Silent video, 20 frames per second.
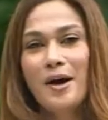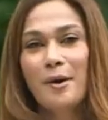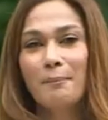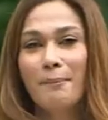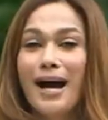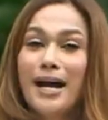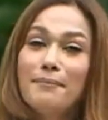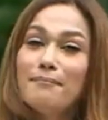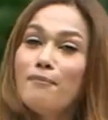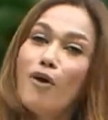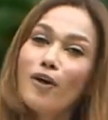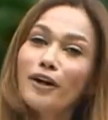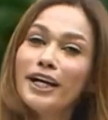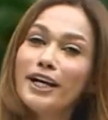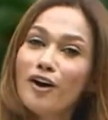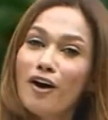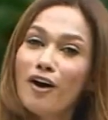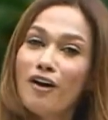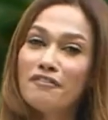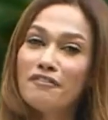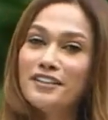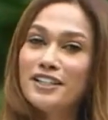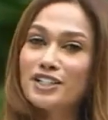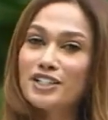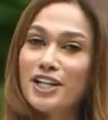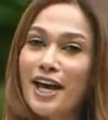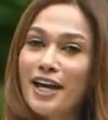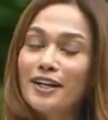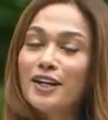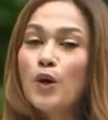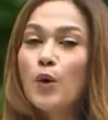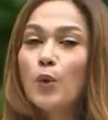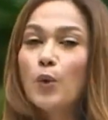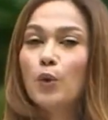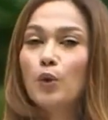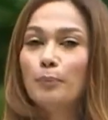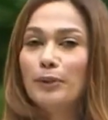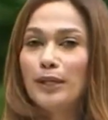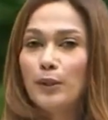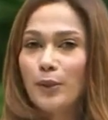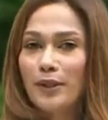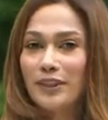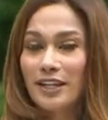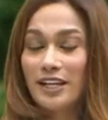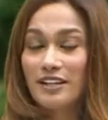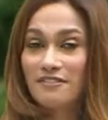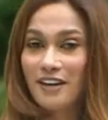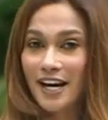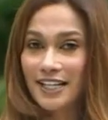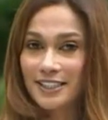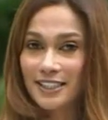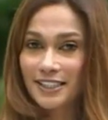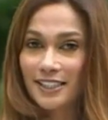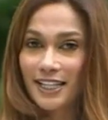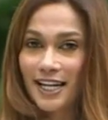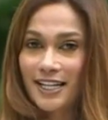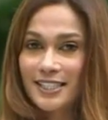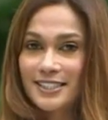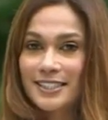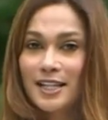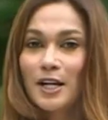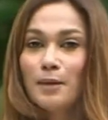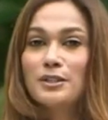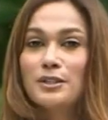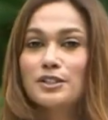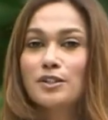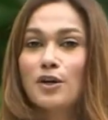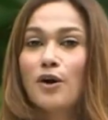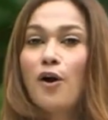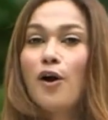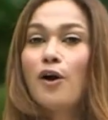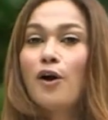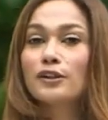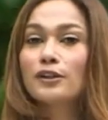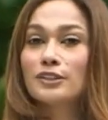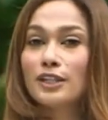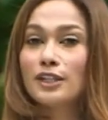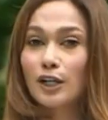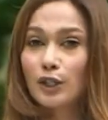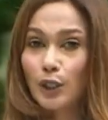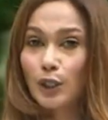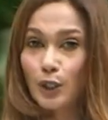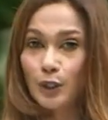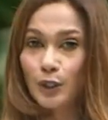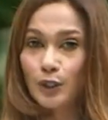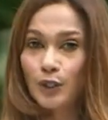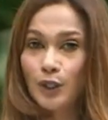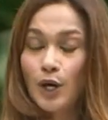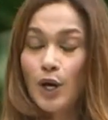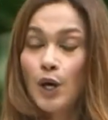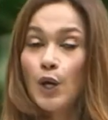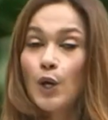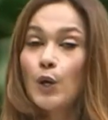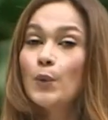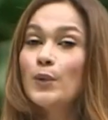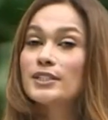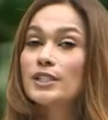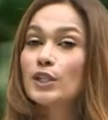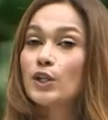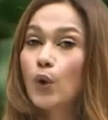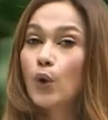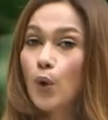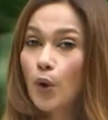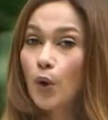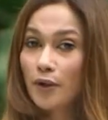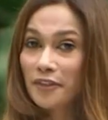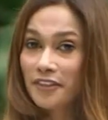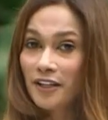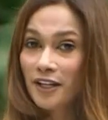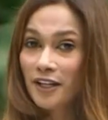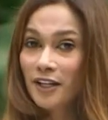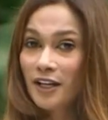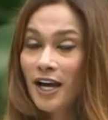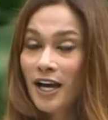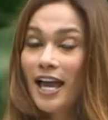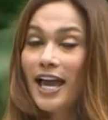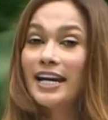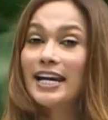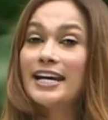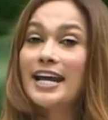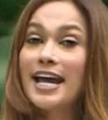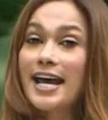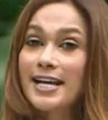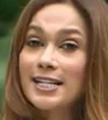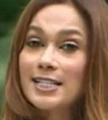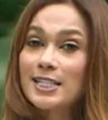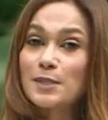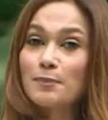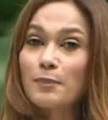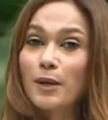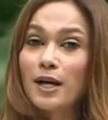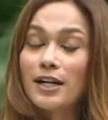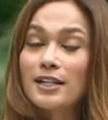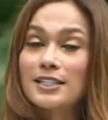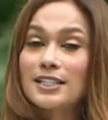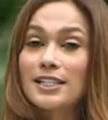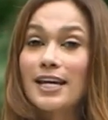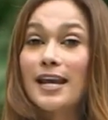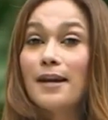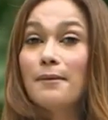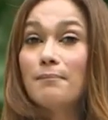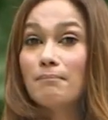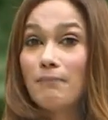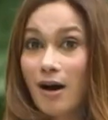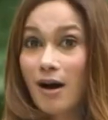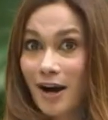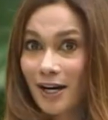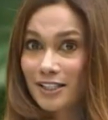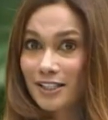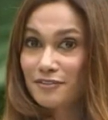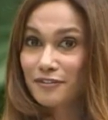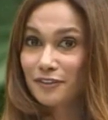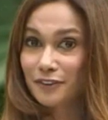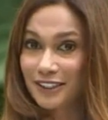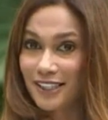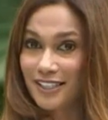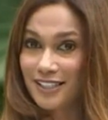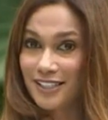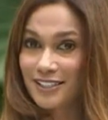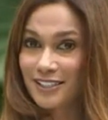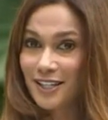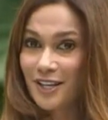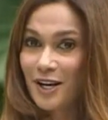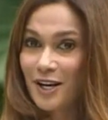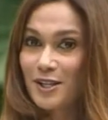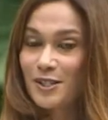My morning coffee chat will be with invited guest, Mr. Ho Tak Lun, who is an author and an expert in mindfulness.